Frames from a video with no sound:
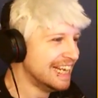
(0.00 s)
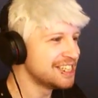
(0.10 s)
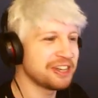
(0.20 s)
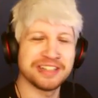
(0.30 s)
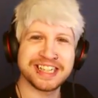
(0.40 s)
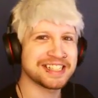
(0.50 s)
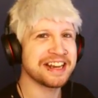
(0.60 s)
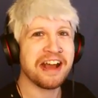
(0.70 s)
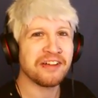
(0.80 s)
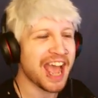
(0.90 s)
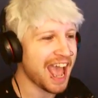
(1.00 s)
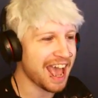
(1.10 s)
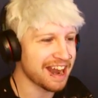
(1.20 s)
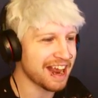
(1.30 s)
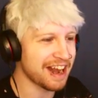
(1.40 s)
So it doesn't have a
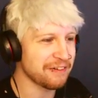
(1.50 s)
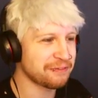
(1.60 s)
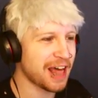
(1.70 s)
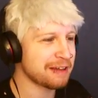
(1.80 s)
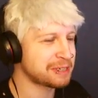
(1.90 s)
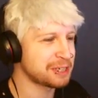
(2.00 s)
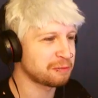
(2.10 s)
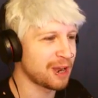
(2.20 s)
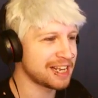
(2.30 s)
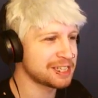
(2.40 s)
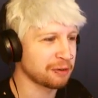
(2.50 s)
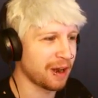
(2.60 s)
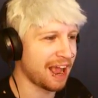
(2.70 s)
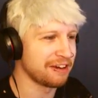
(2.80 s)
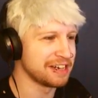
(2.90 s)
head, and it flaps its wings
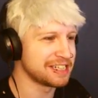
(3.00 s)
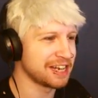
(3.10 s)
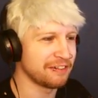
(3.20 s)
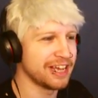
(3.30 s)
around and stuff.